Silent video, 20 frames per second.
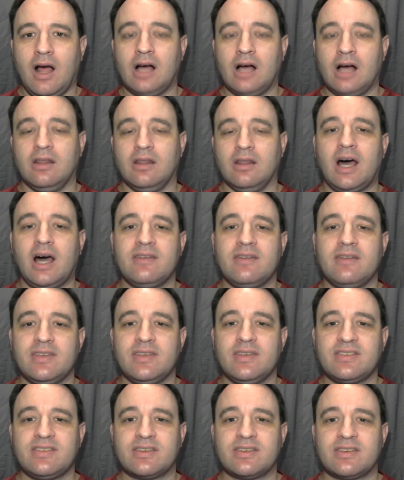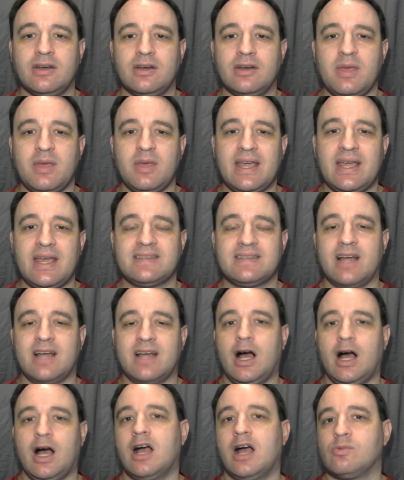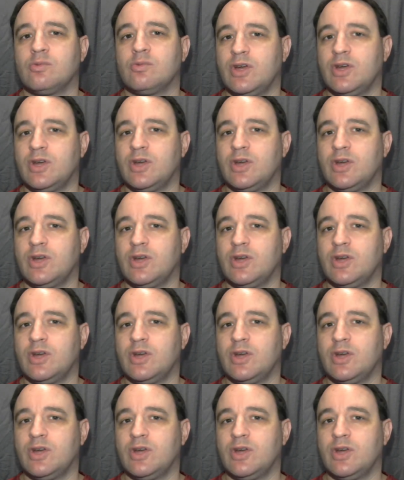A lot of this is going to be based on